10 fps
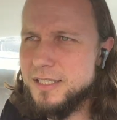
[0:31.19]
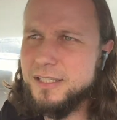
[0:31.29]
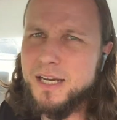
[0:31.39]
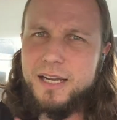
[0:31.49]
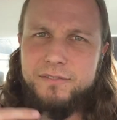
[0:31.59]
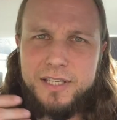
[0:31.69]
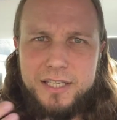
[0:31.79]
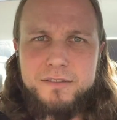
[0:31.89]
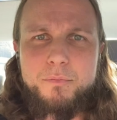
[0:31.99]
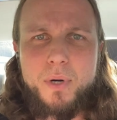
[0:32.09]
and kind of
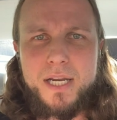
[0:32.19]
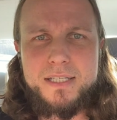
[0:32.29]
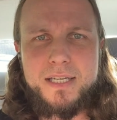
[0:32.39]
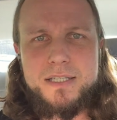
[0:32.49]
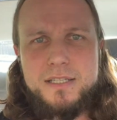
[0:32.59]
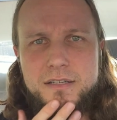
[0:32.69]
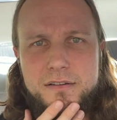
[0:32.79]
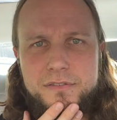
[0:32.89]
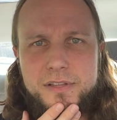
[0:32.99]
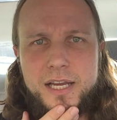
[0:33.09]
give Brett a sense
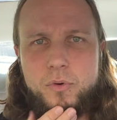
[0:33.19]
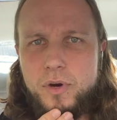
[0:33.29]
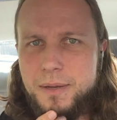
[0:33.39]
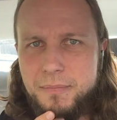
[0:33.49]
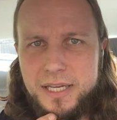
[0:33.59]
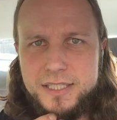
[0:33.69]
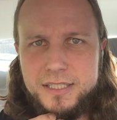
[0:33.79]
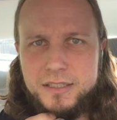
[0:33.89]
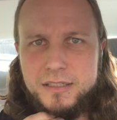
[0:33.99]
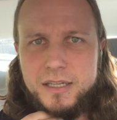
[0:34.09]
of like what it
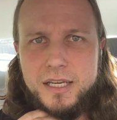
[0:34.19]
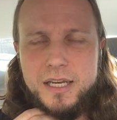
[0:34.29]
meant and